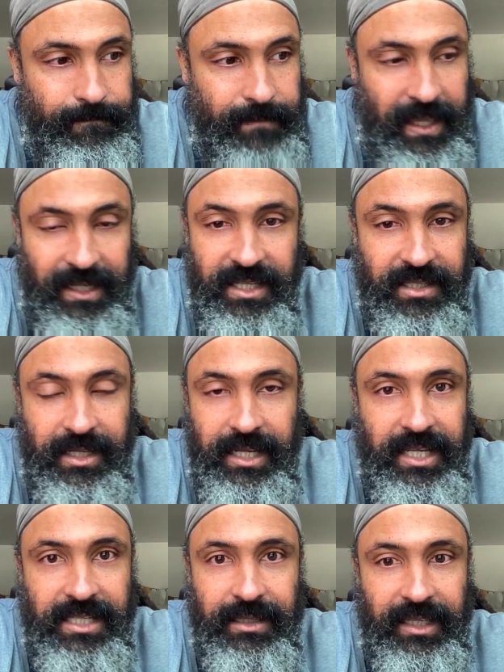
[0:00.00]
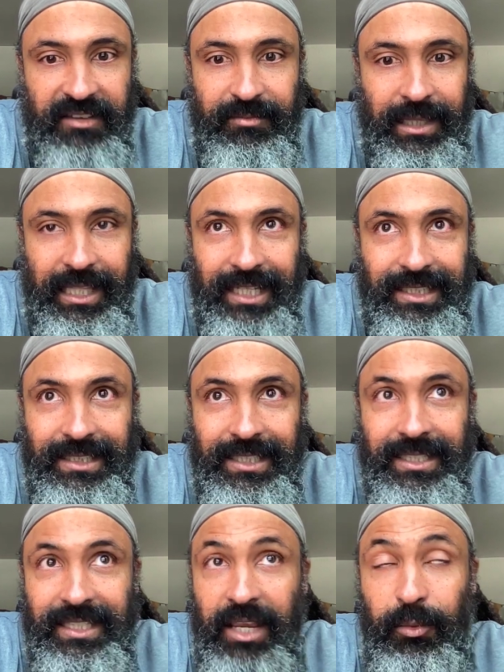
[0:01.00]
It doesn't give me license to
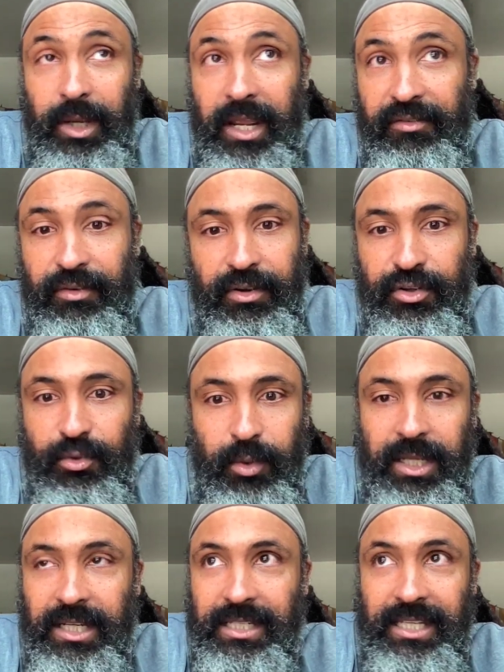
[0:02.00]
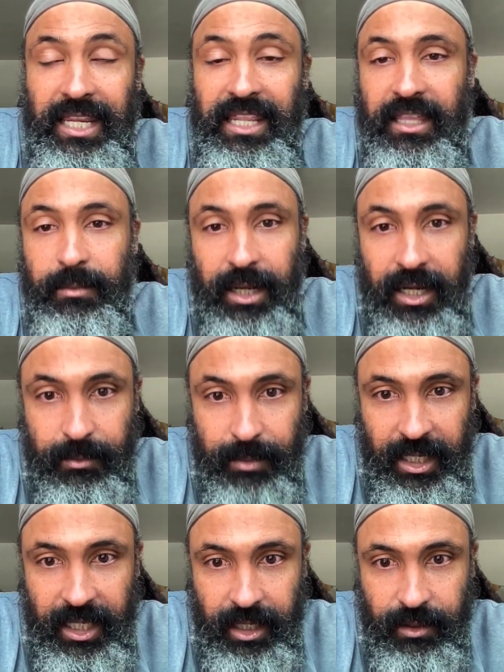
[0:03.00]
say whatever and say anything about
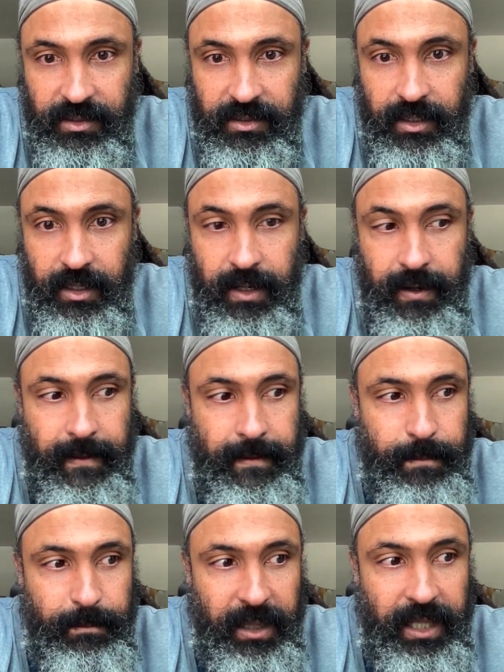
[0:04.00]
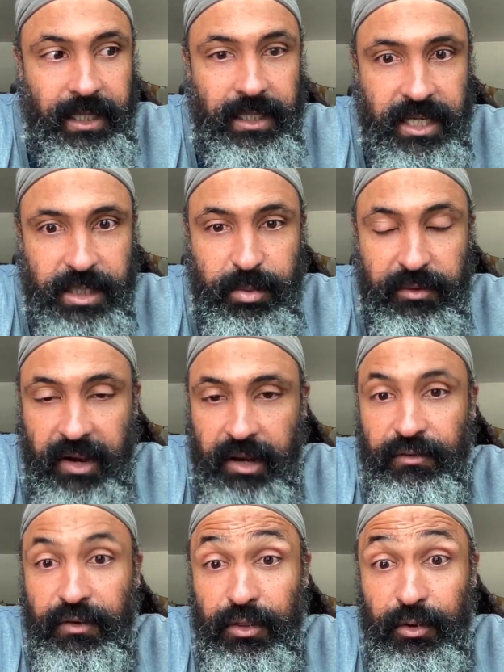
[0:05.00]
anybody else, but it does provide
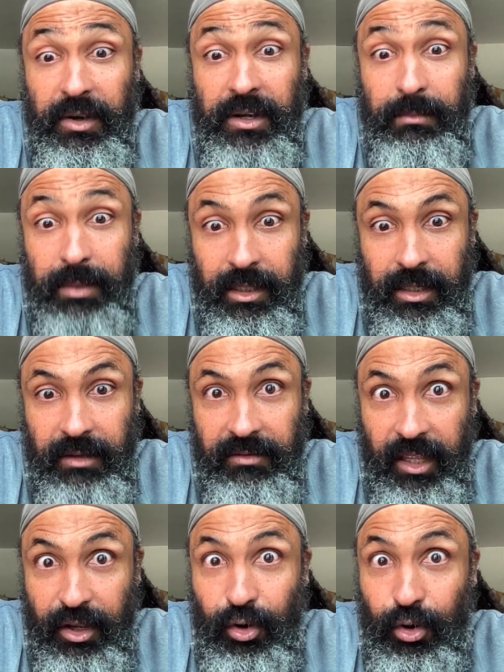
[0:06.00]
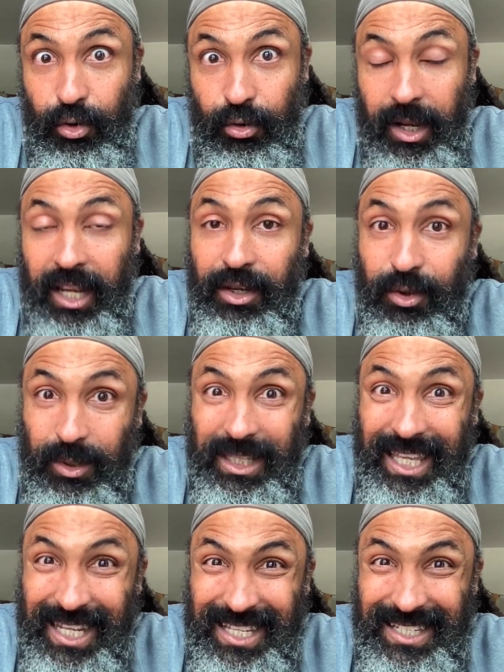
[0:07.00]
further credibility of like, oh, I know what
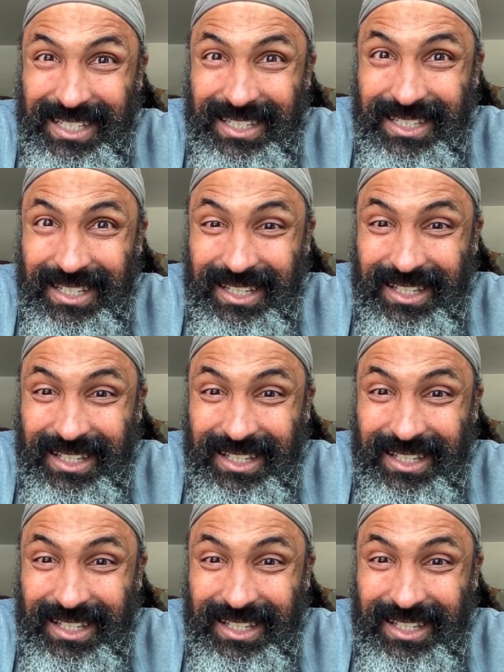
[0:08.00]
that is.